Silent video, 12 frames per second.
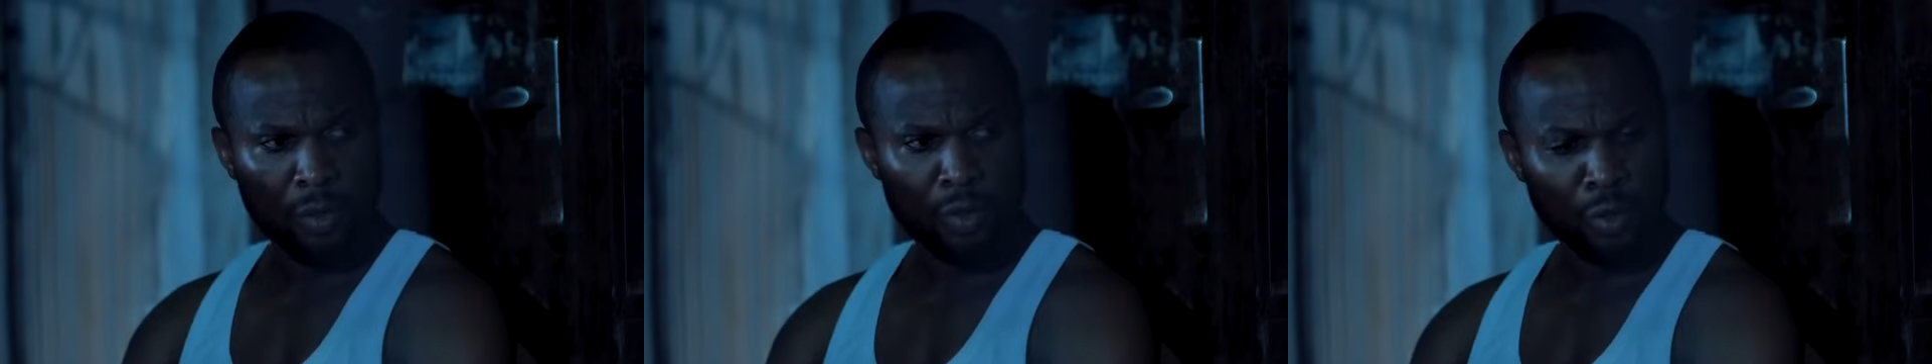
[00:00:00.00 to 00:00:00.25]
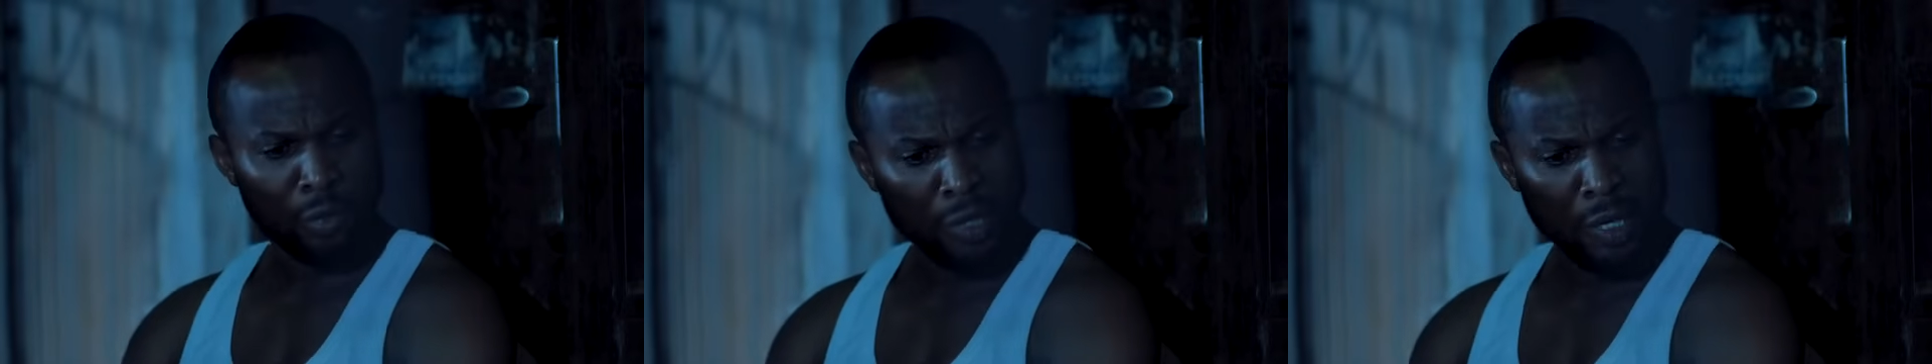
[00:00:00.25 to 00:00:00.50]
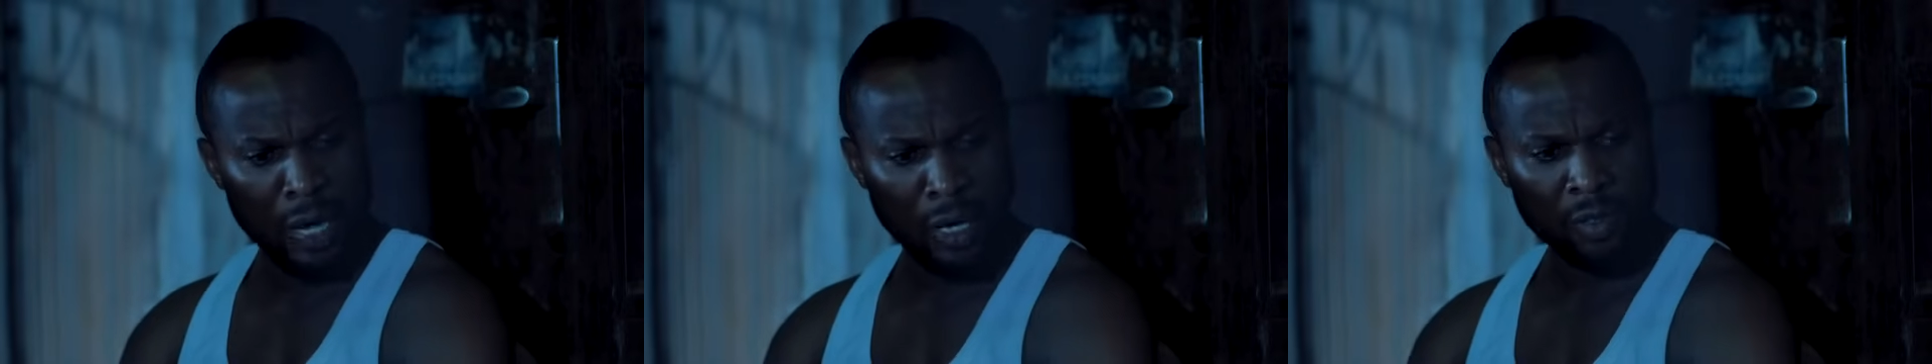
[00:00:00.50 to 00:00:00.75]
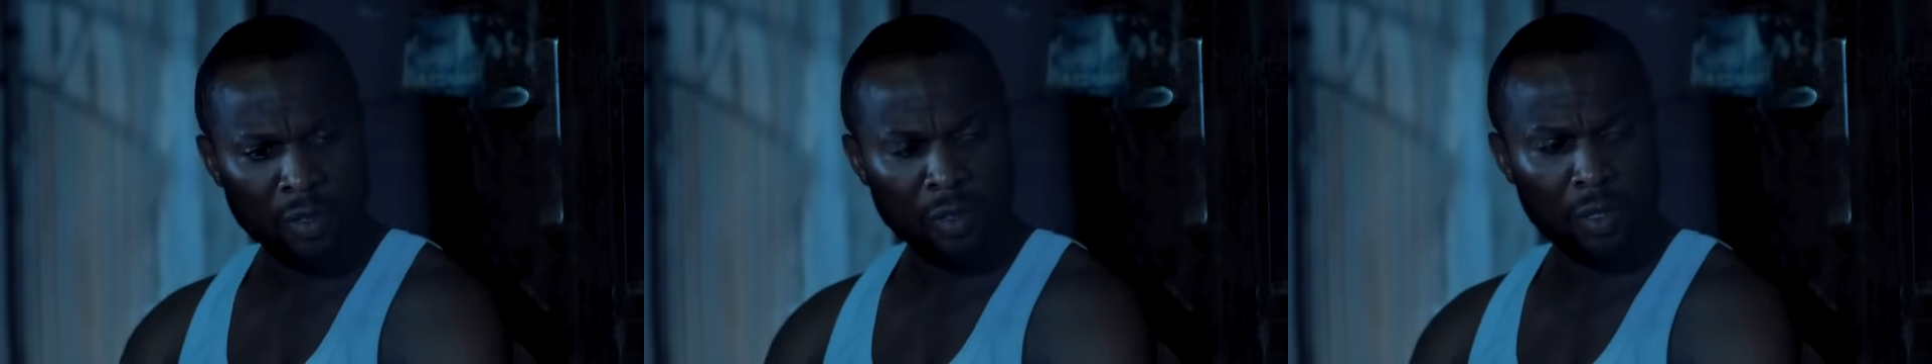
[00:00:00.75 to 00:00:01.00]
So
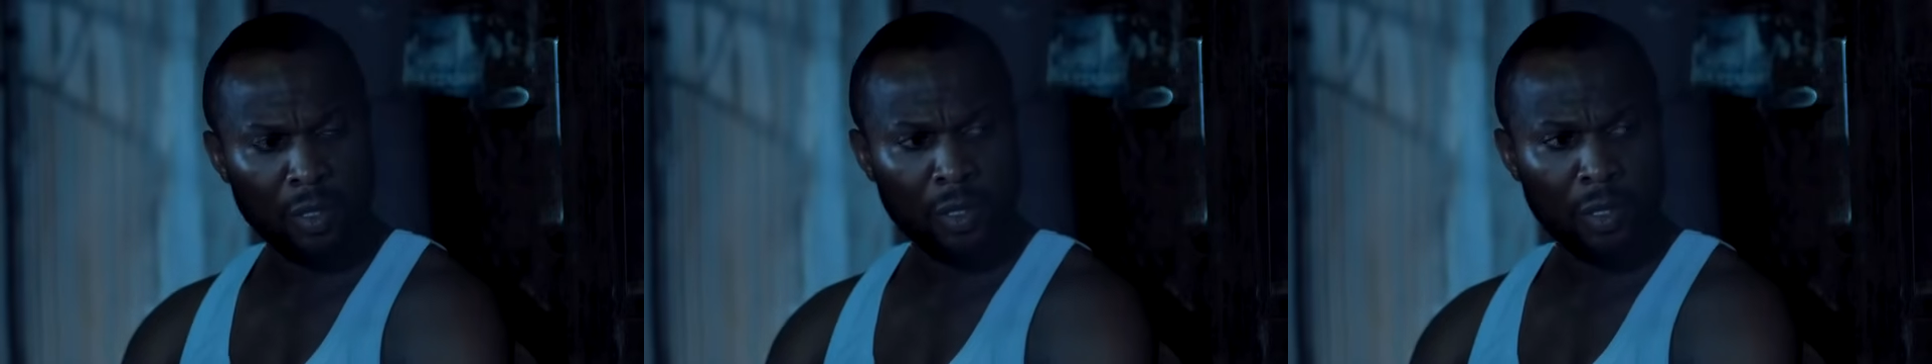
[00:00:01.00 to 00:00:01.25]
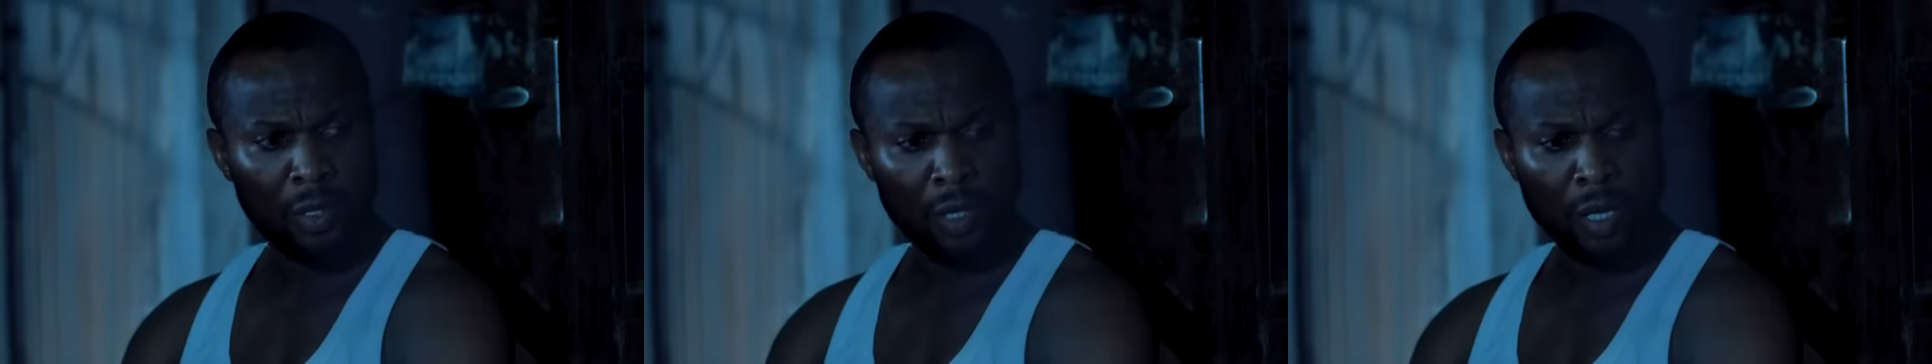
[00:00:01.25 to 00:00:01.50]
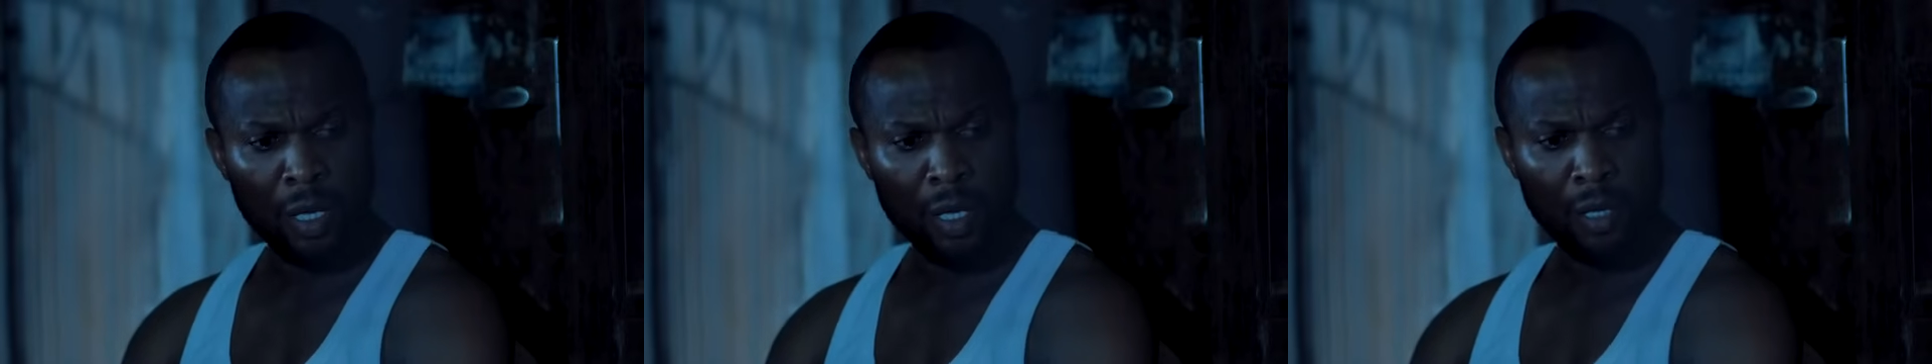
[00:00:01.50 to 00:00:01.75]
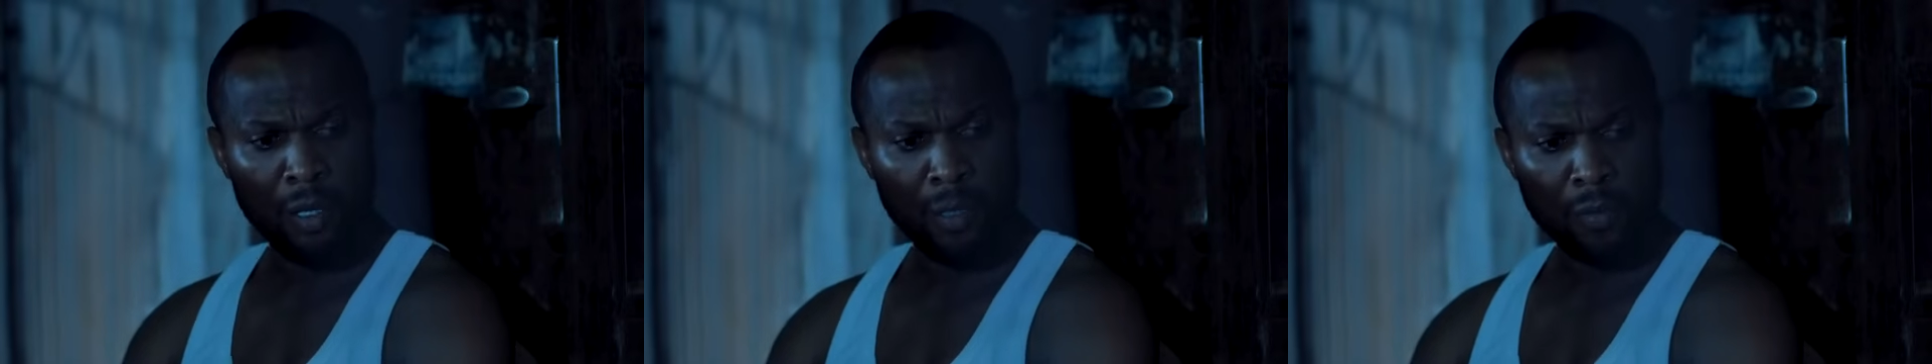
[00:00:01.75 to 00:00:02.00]
relax. Eh?